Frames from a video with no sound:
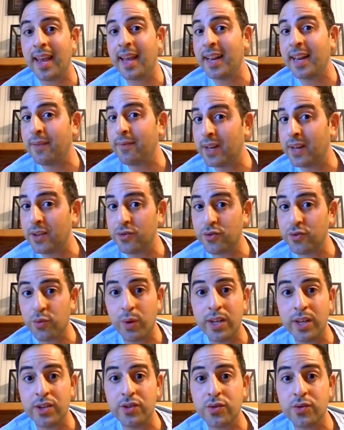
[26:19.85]
and even in
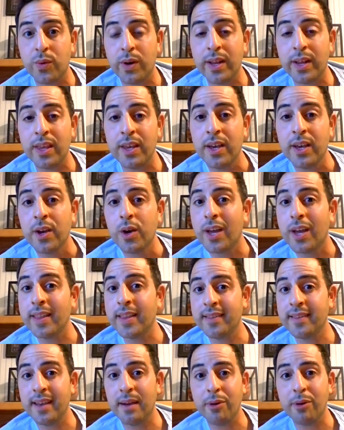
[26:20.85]
2020 in
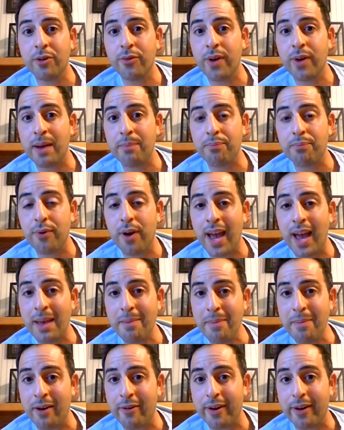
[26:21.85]
the Democrat
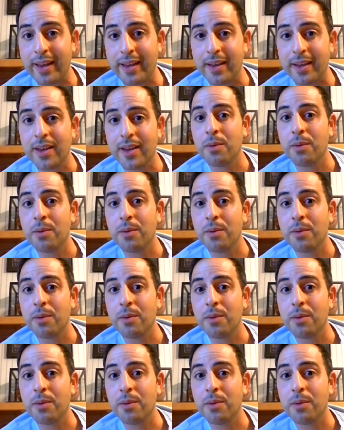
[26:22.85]
primary.